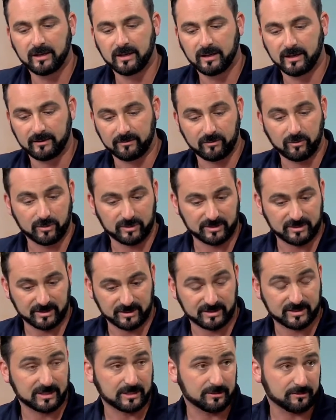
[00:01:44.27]
and of course the
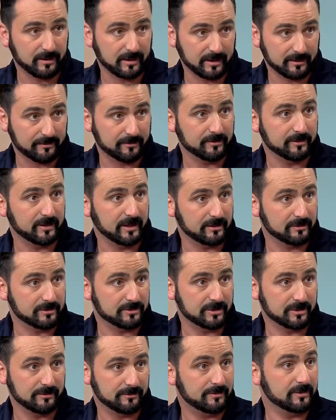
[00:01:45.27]
SEER rating for the
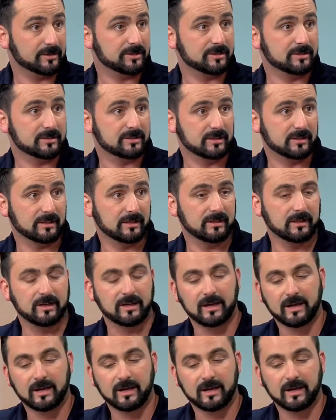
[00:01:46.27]
energy efficiency.